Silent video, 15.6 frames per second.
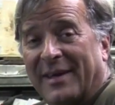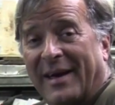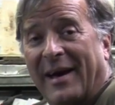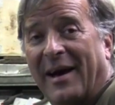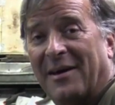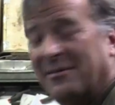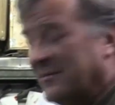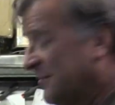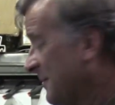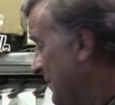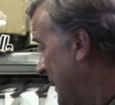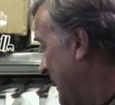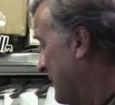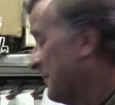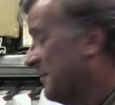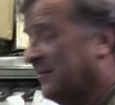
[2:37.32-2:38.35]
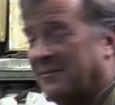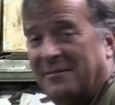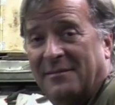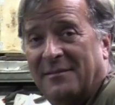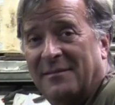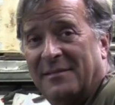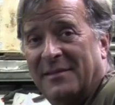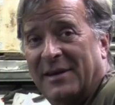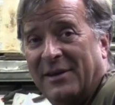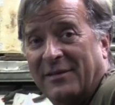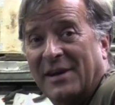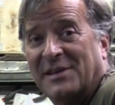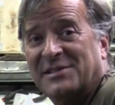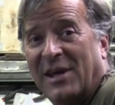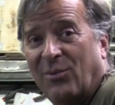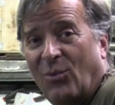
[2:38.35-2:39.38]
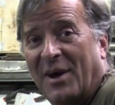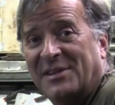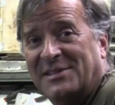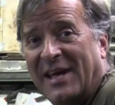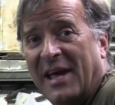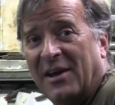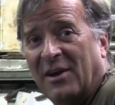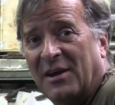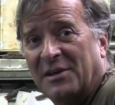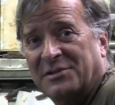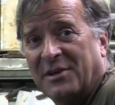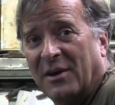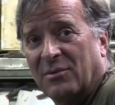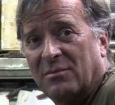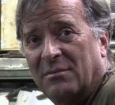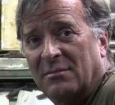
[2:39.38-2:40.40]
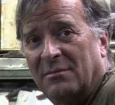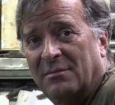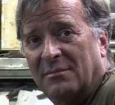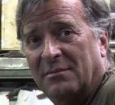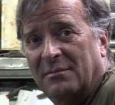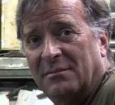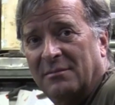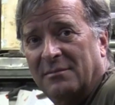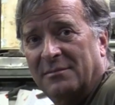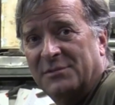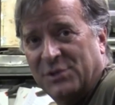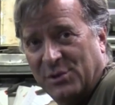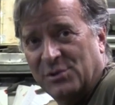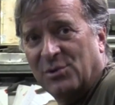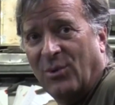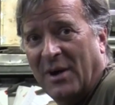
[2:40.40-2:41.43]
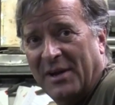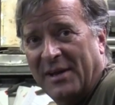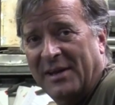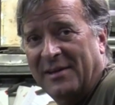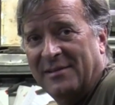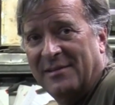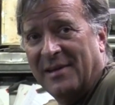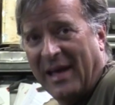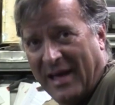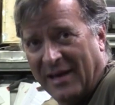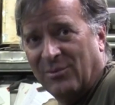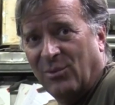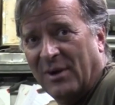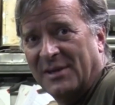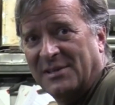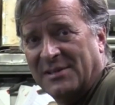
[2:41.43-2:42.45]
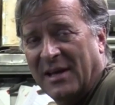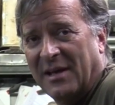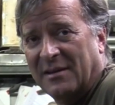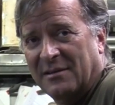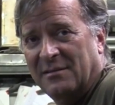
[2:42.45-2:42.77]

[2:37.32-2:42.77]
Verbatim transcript: yeah, and it runs on 110 also, 220 and 110.